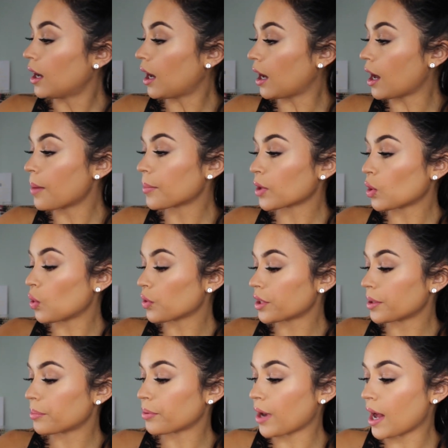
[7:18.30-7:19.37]
um,
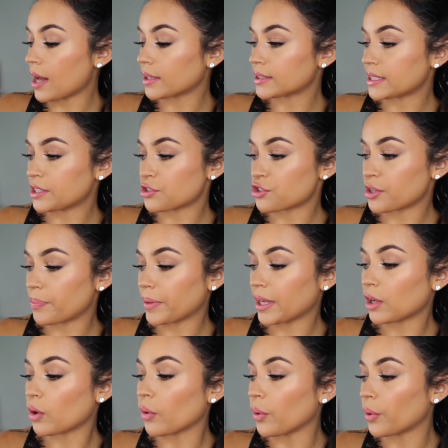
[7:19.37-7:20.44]
golden bronze and
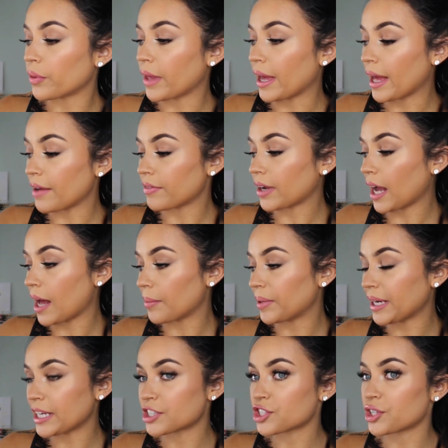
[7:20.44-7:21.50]
dripping gold. I have a
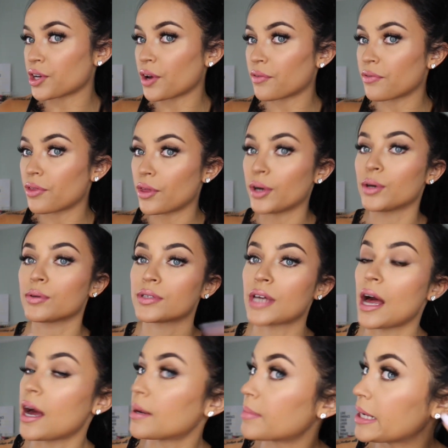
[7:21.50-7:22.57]
combination of those
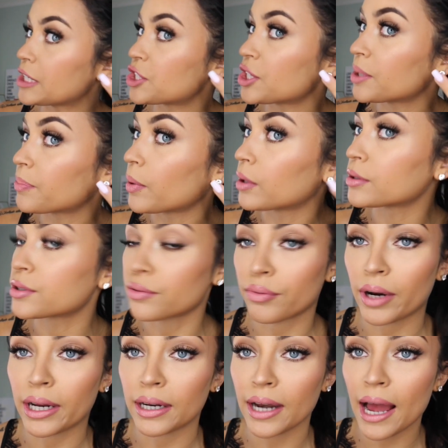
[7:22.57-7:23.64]
on my cheekbones
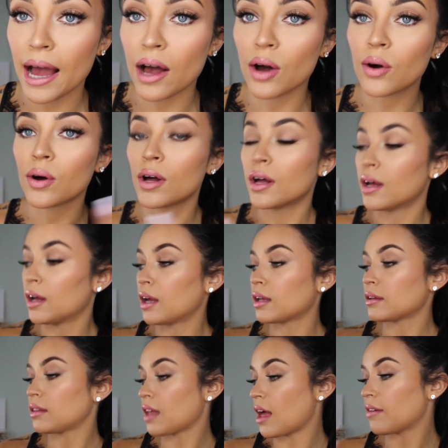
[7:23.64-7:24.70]
right now.
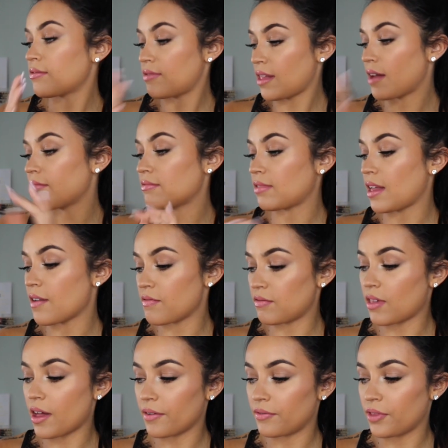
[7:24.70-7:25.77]
Love, love, love,
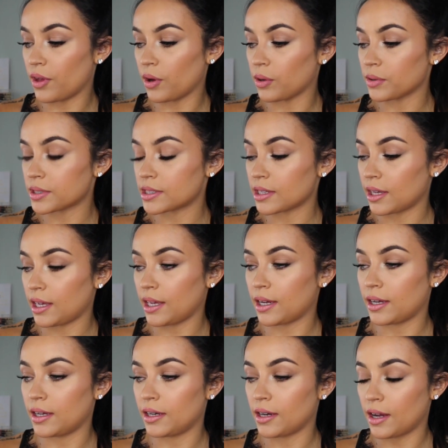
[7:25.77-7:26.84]
love those.
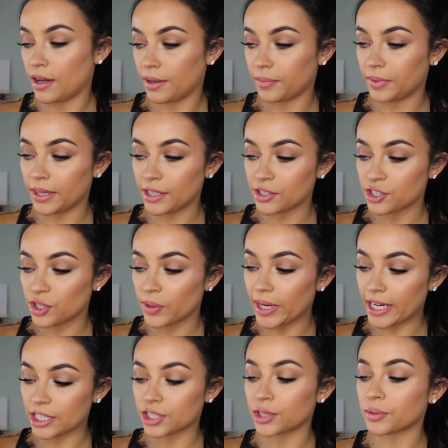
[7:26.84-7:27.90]
And um, these two I
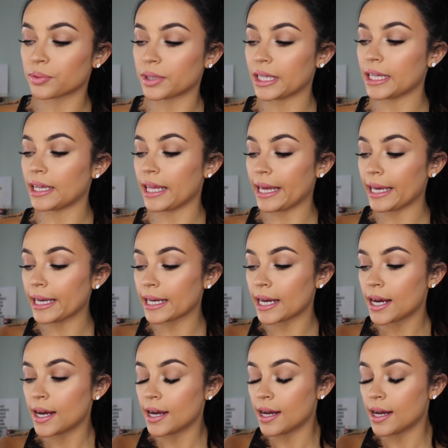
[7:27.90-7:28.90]
actually really like